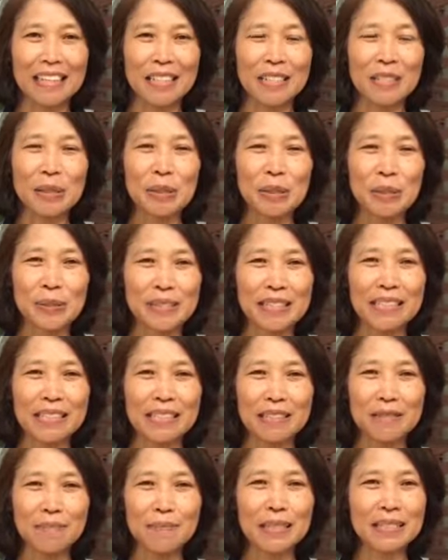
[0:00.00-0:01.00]

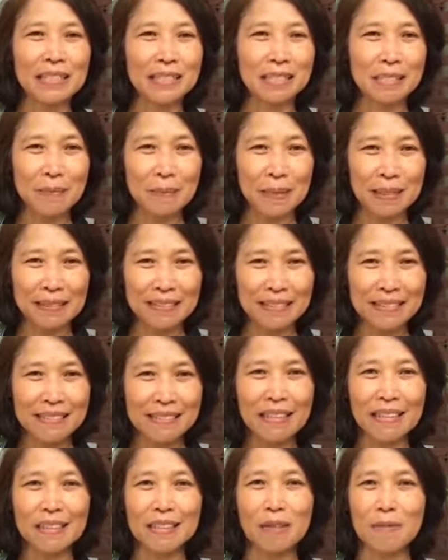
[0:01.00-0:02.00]
including the
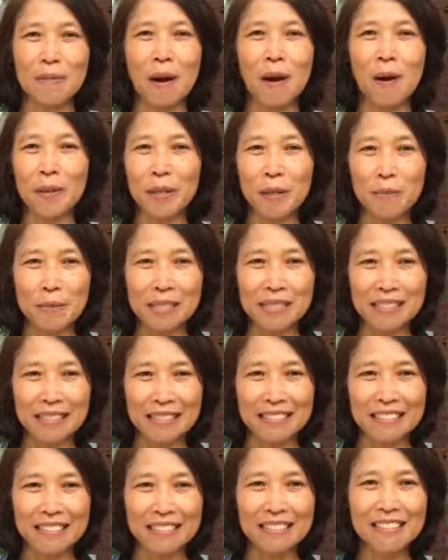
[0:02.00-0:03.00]
participants, all the
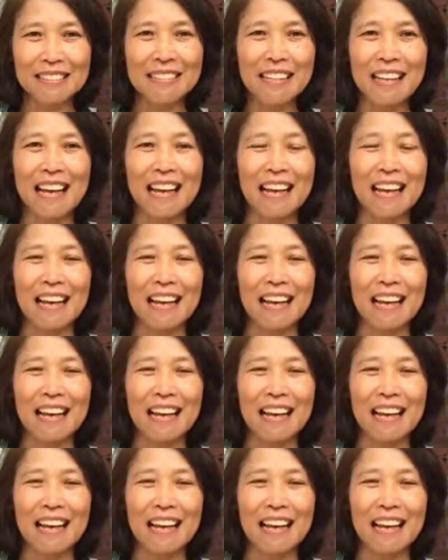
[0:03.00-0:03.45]
presenters,